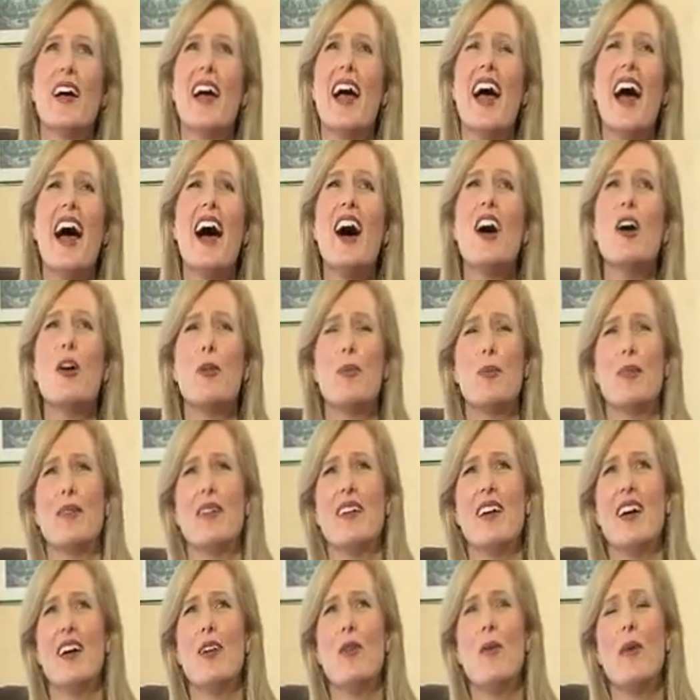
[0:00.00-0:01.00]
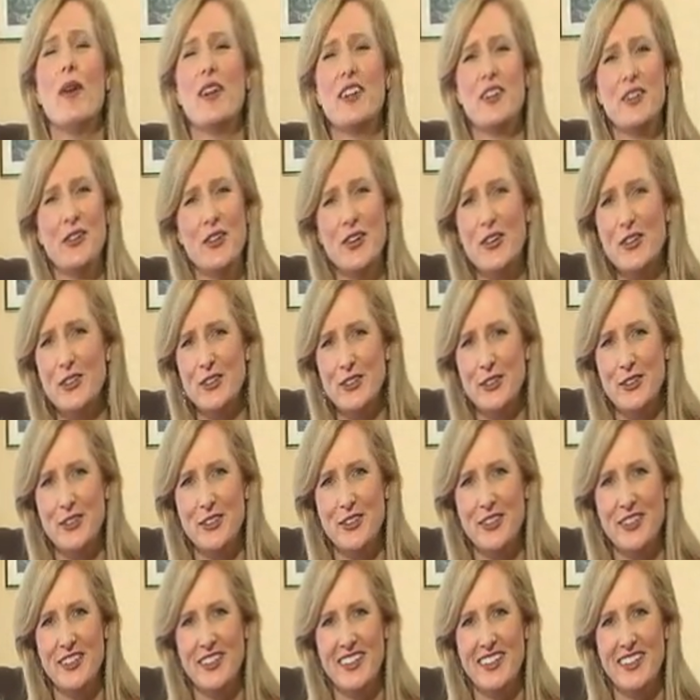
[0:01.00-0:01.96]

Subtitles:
Help, I want to know you."